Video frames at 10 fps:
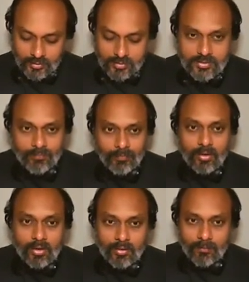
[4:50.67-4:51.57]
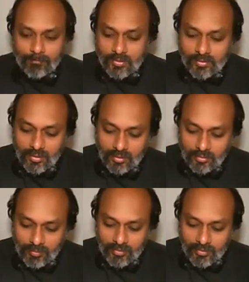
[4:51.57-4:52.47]
See, here
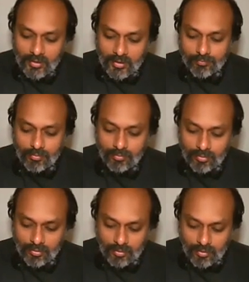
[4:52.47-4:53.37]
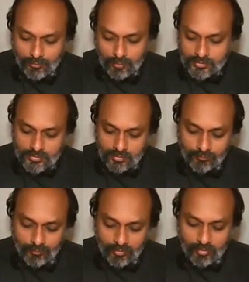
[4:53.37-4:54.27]
be very careful. Of course,
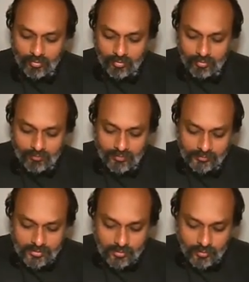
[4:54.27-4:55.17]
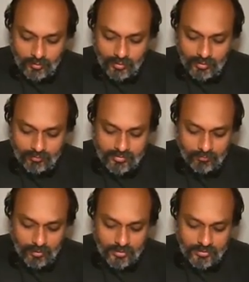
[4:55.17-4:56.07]
the wedge is going to have
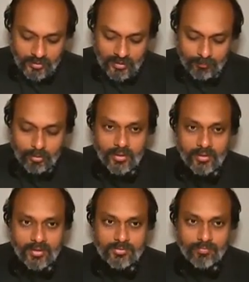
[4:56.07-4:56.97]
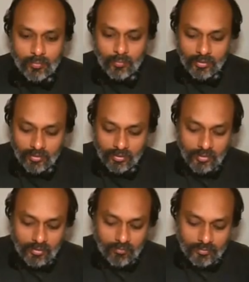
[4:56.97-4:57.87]
some velocity. I'm calling it as v1.
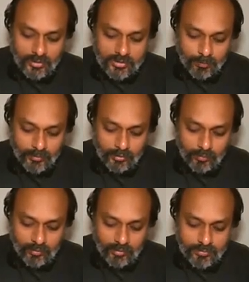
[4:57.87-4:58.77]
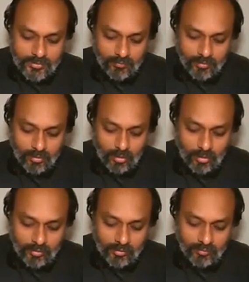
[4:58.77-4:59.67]
With respect to an observer
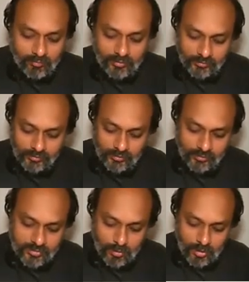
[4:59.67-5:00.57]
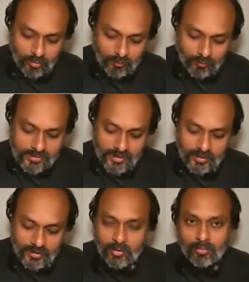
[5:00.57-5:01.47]
on the wedge, this block will be
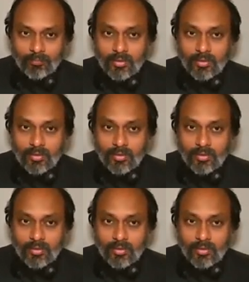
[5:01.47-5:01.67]
sliding down.